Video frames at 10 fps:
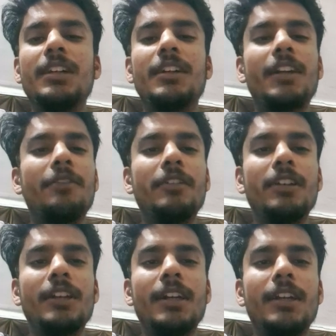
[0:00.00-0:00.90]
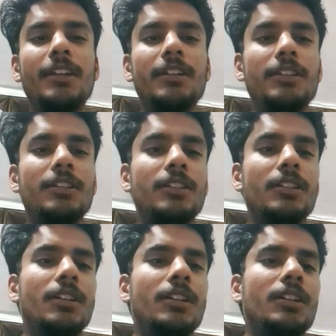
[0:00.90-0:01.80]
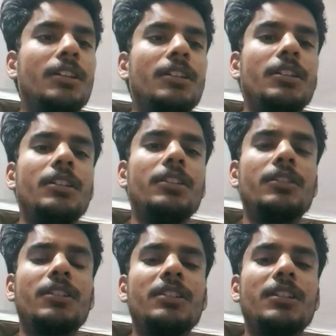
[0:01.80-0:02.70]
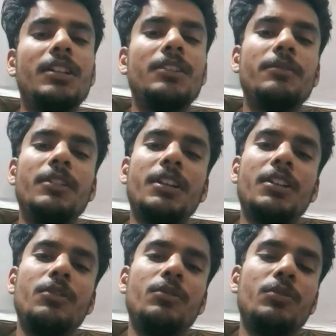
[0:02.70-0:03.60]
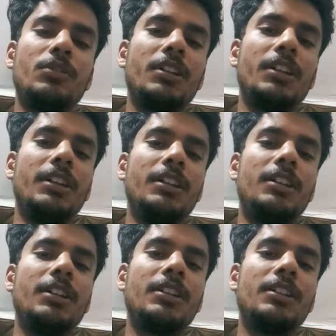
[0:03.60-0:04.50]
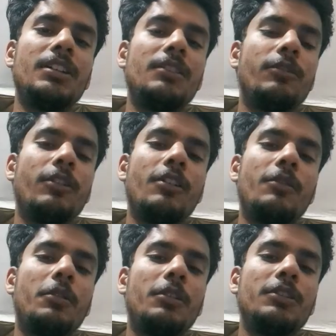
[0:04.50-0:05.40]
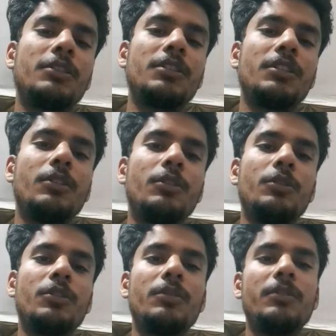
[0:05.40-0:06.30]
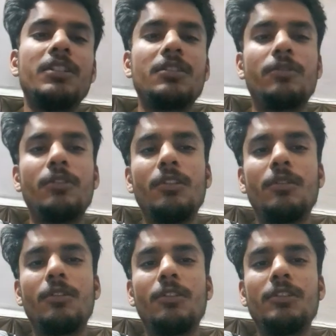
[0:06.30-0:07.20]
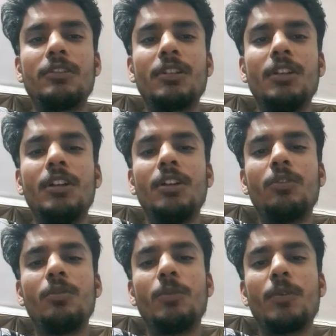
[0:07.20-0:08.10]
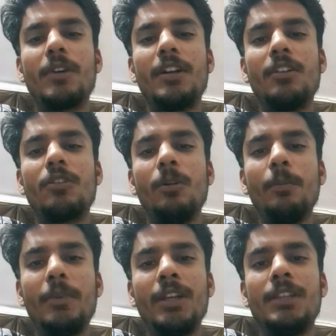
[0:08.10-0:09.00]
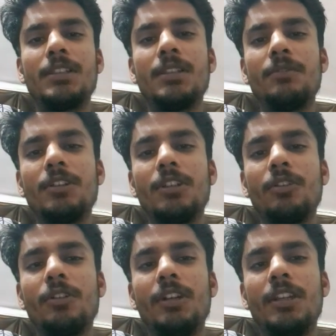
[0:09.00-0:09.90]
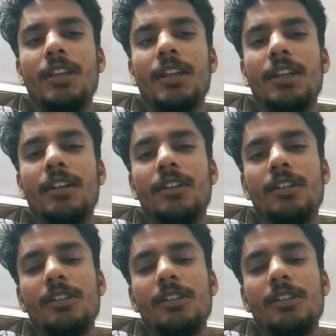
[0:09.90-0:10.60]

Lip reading: traffic, and such as we can use the internal firewalls, host-based firewalls, to provide comprehensive security and